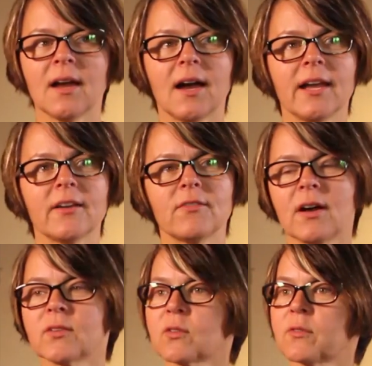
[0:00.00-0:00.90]
I have
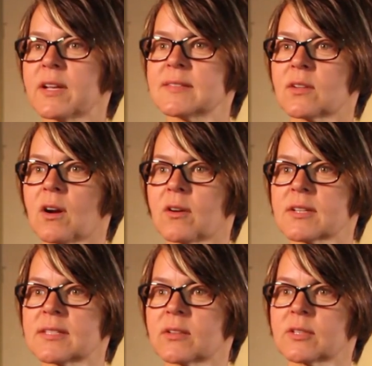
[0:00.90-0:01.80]
other friends that are
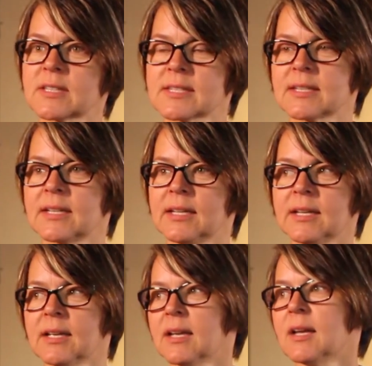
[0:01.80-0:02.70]
artists that are in the city.
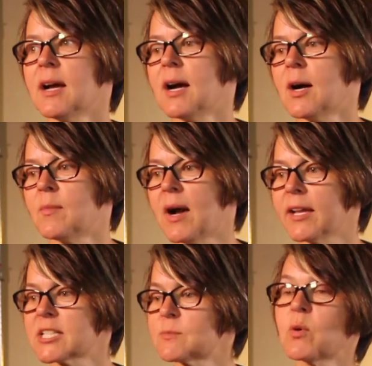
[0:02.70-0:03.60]
I
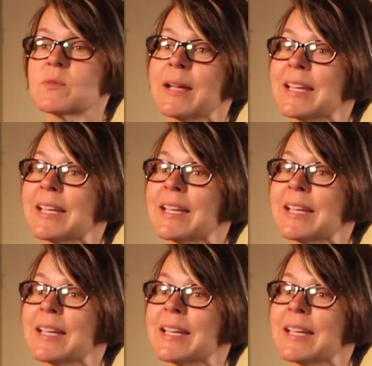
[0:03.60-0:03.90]
expose my